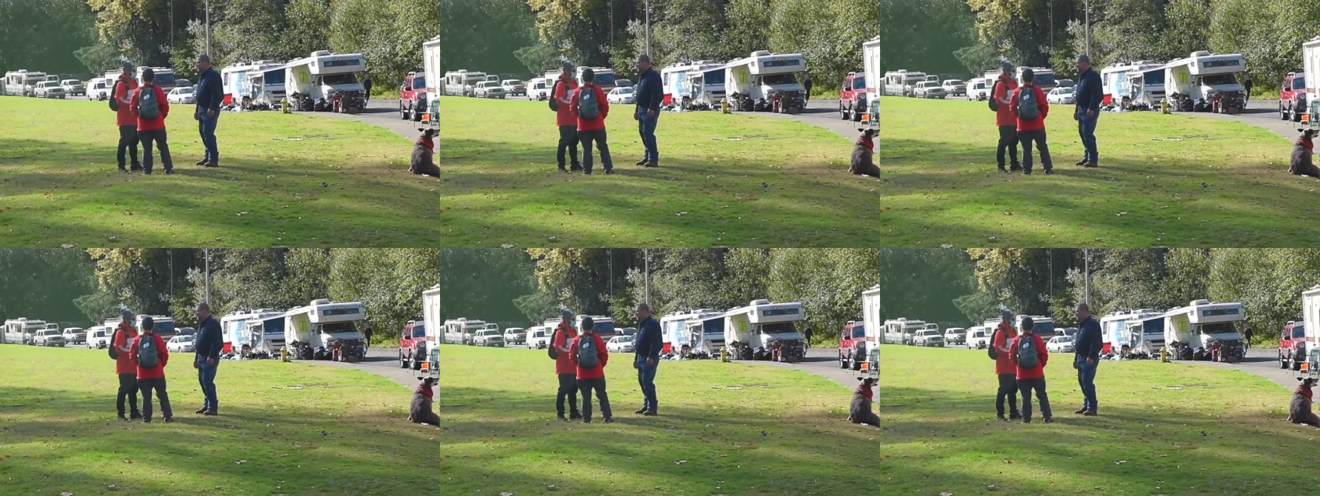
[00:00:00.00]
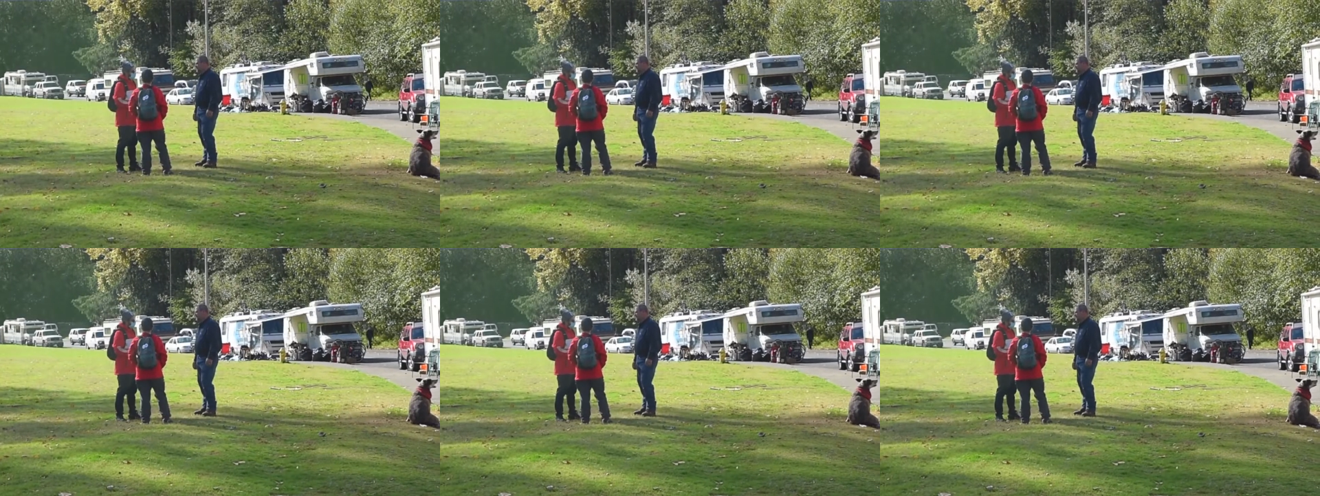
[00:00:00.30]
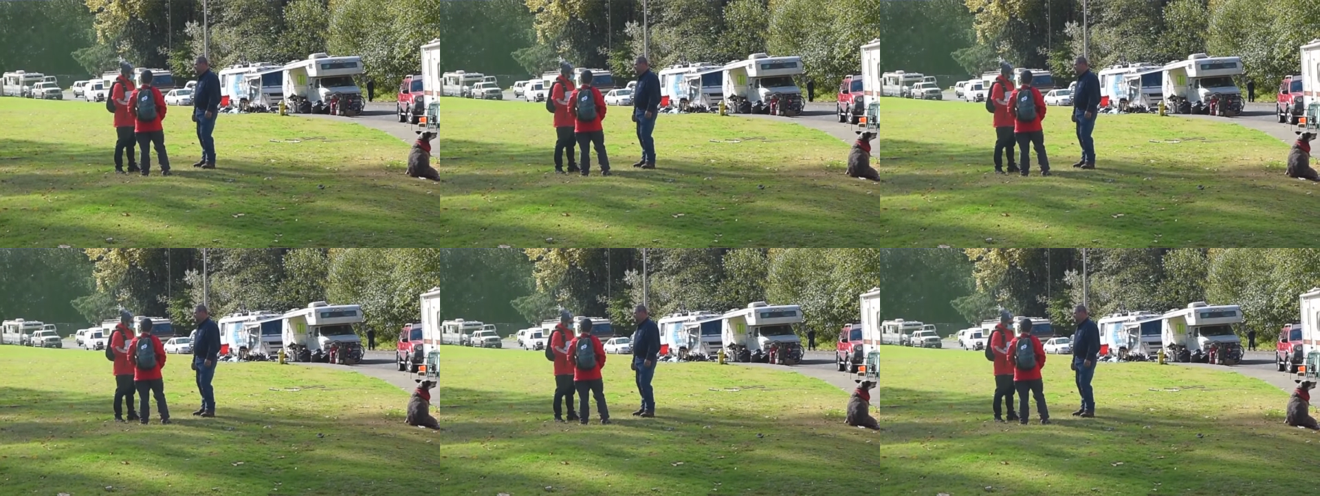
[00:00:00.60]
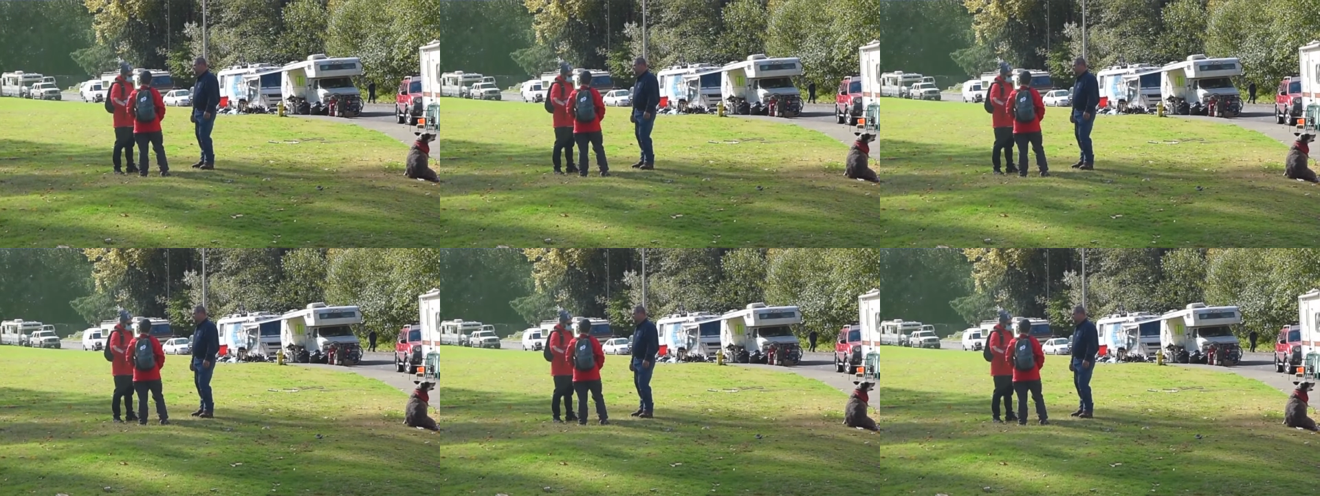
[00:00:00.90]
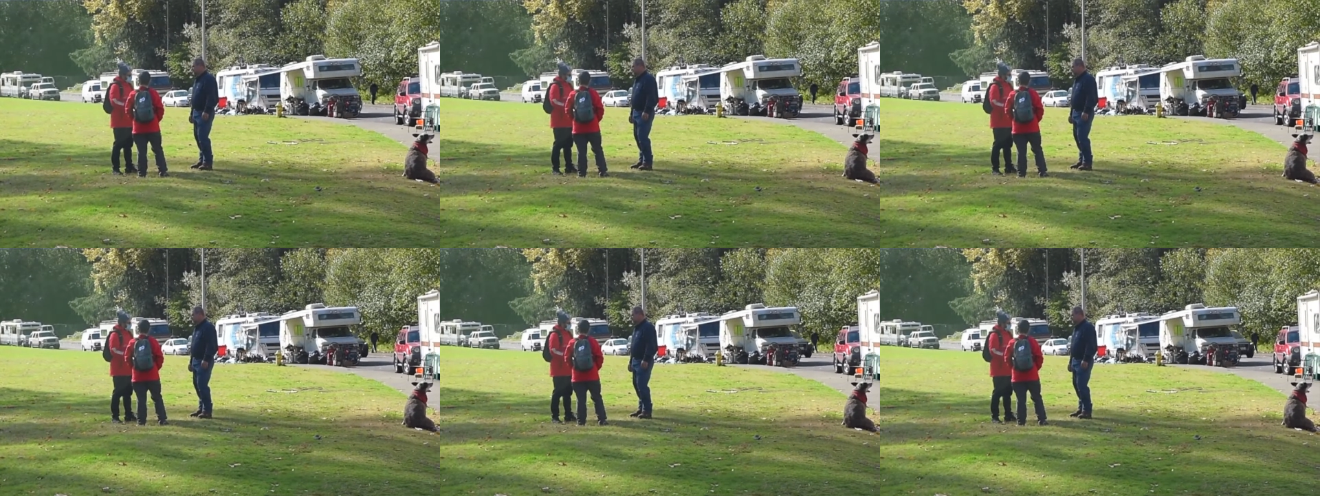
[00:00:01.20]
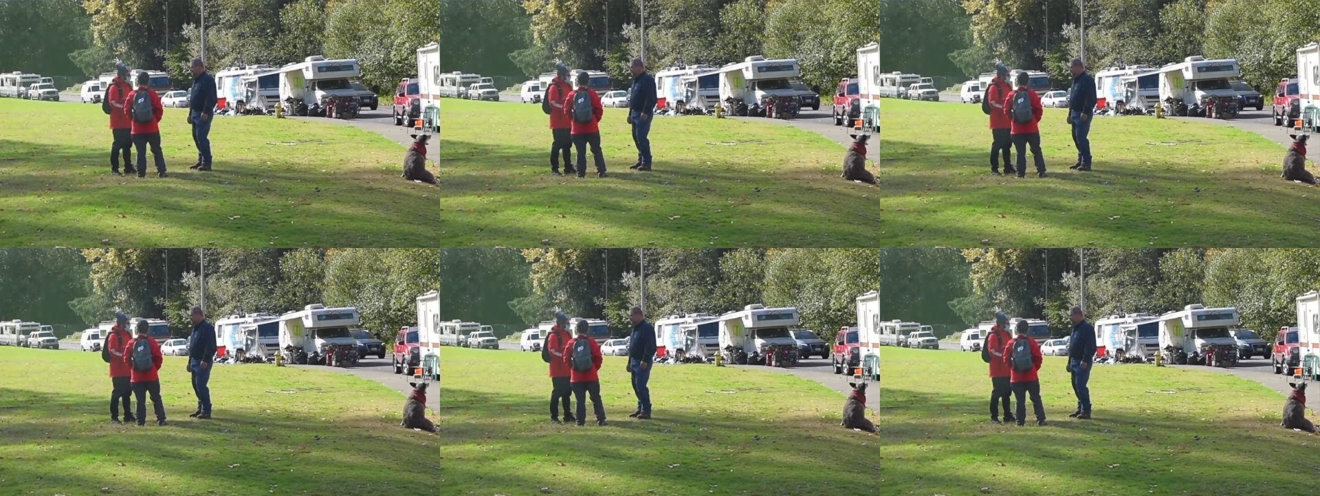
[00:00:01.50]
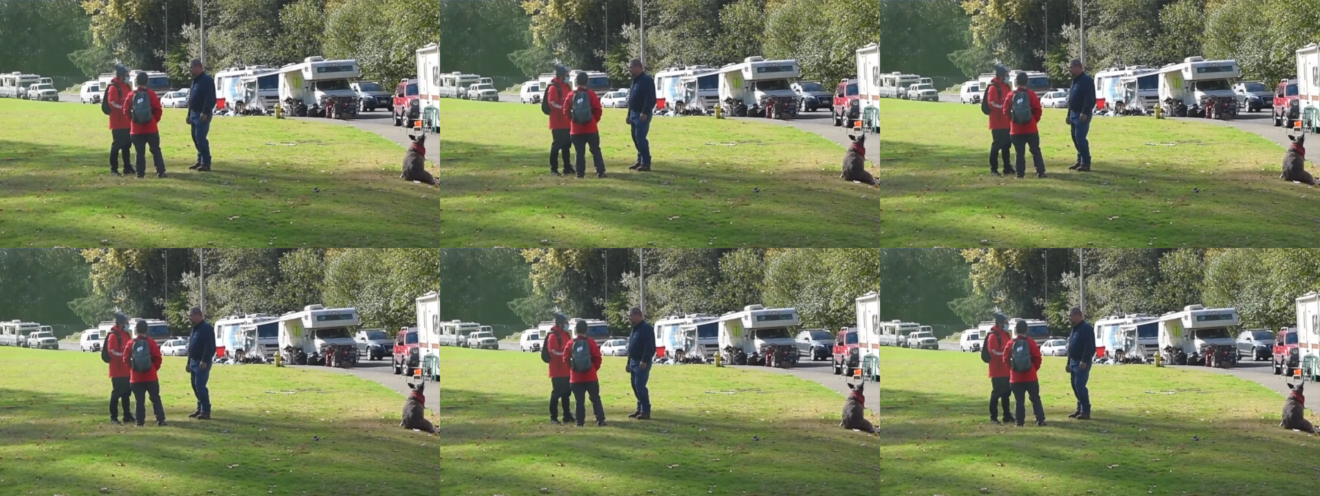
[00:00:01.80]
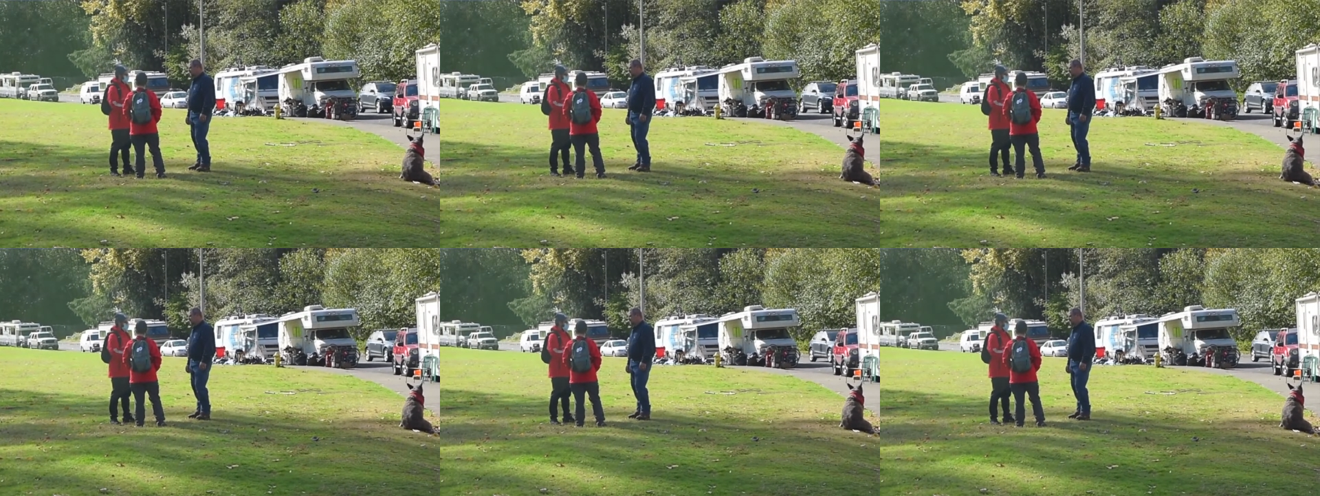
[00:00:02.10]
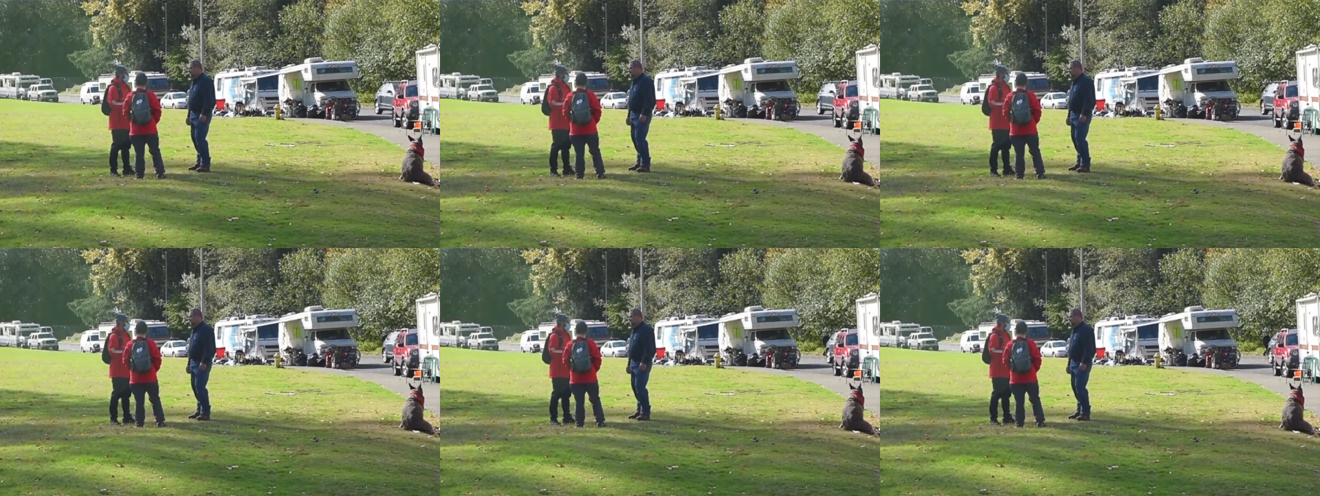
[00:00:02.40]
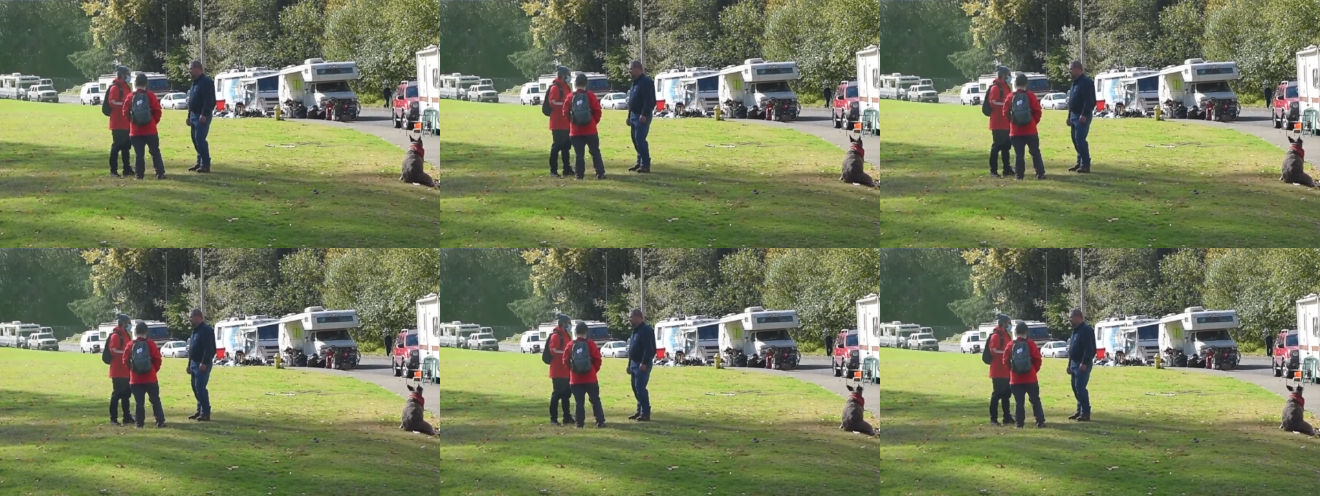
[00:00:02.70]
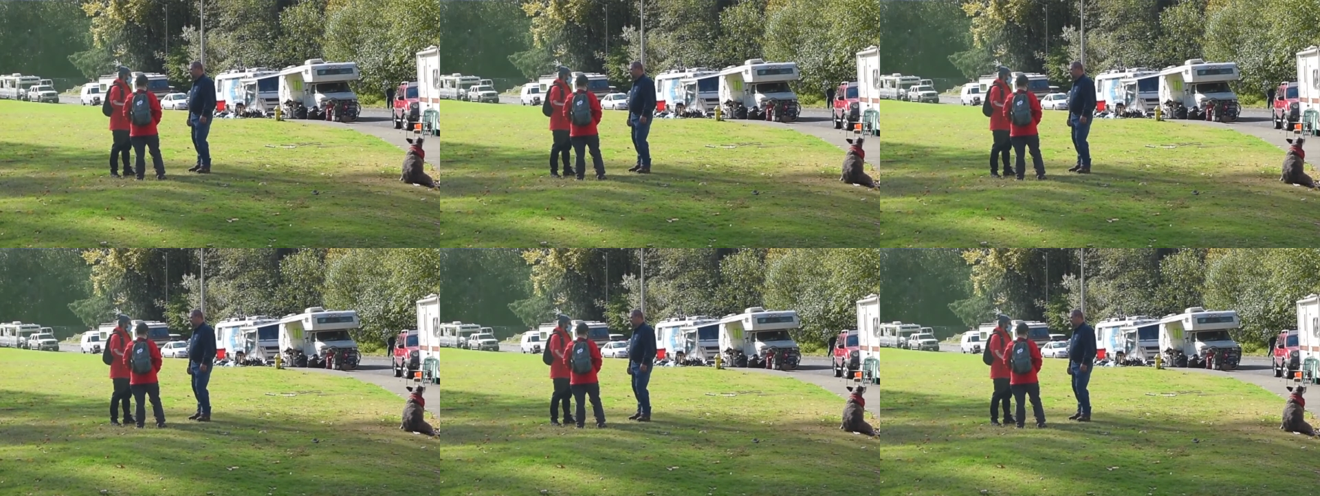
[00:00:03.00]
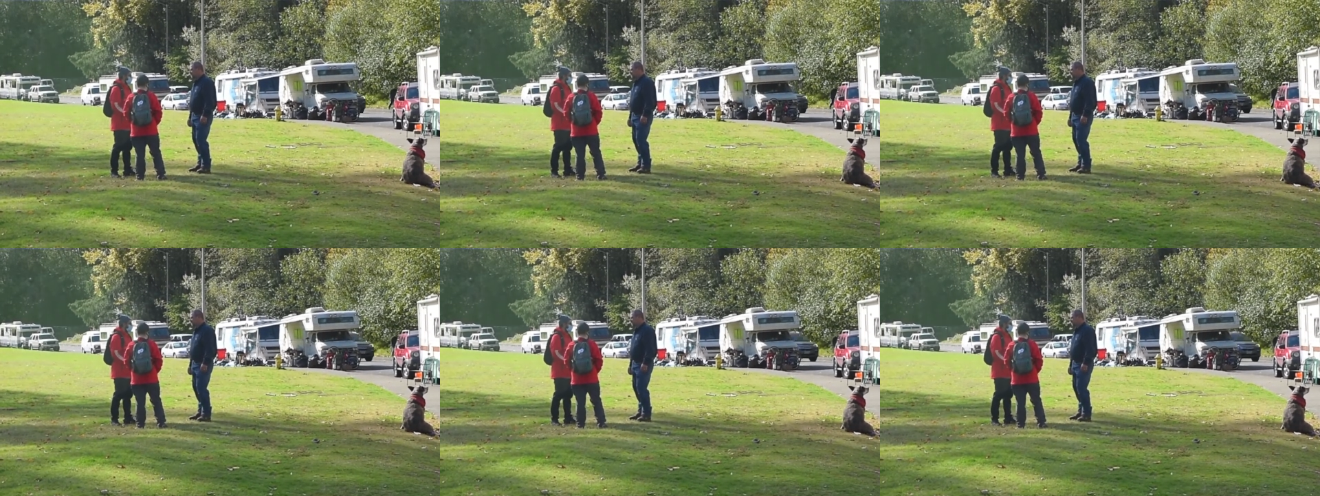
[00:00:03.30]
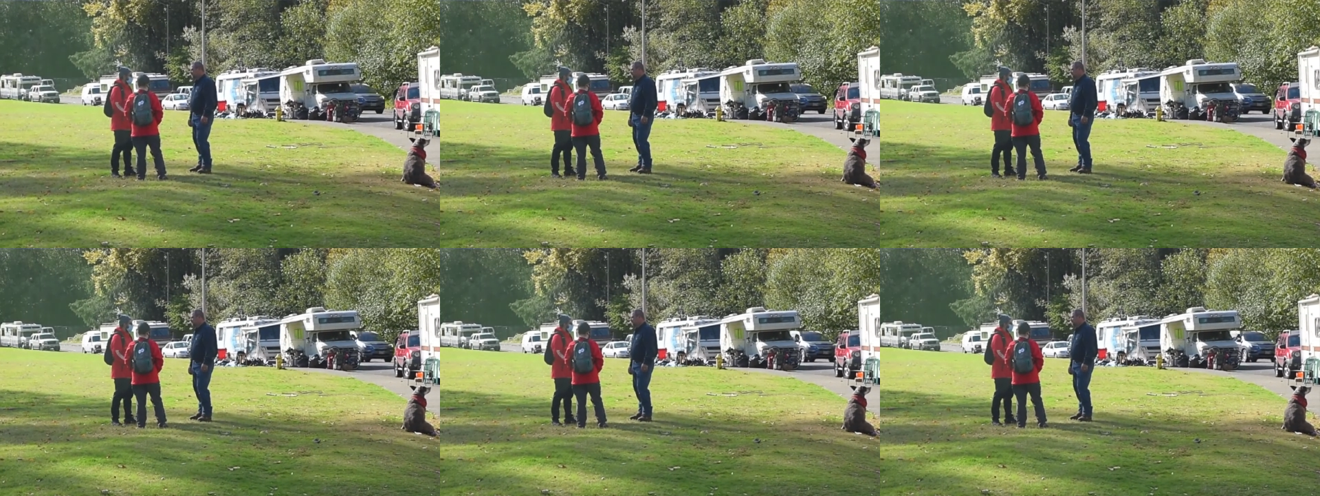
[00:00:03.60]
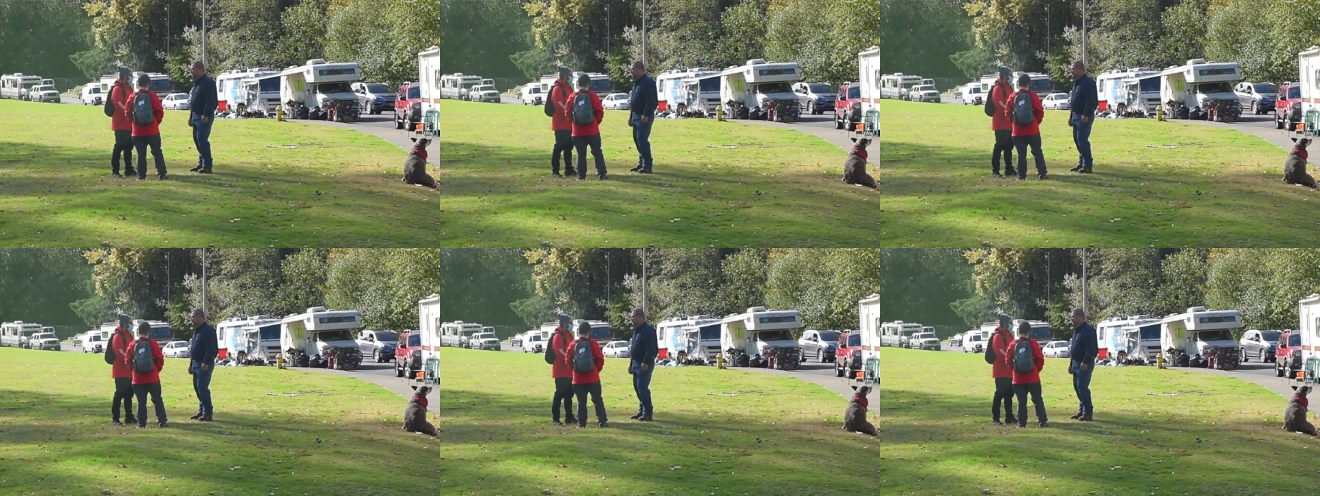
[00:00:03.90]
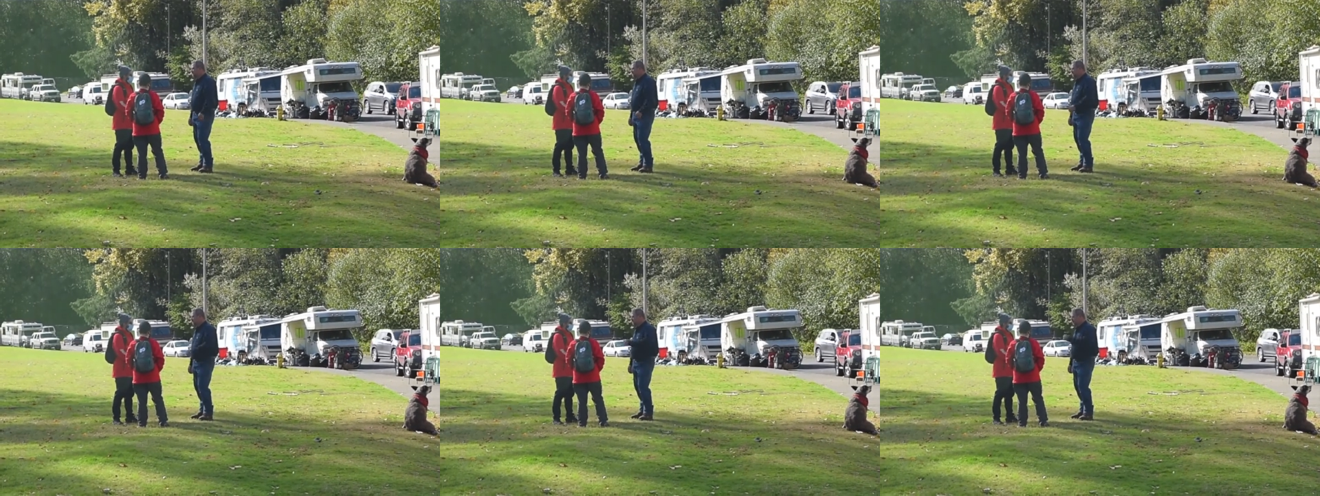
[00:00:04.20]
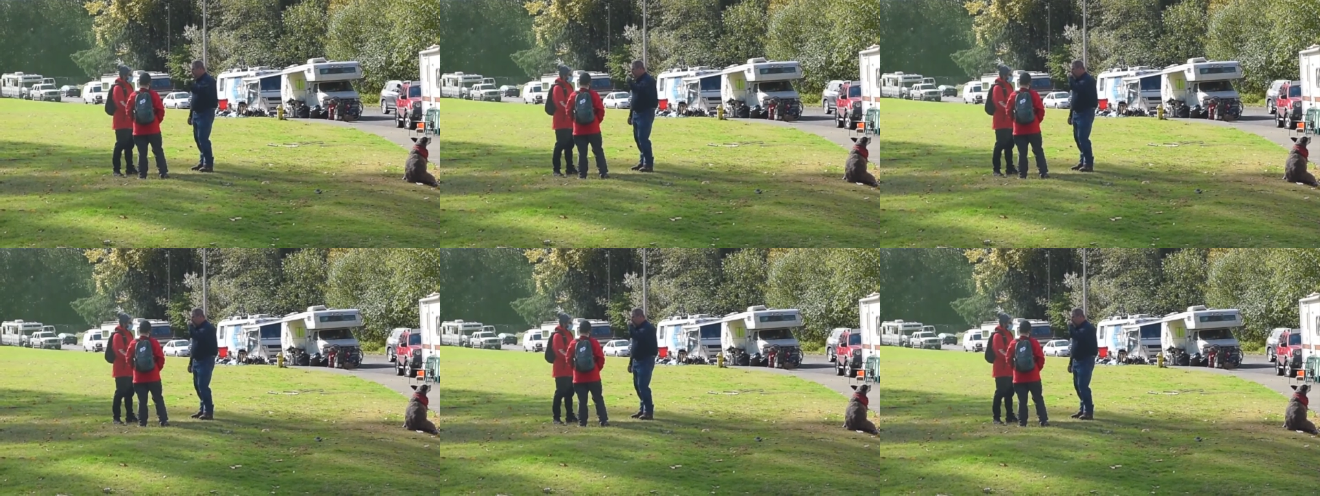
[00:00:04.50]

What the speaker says: (no speaker visible)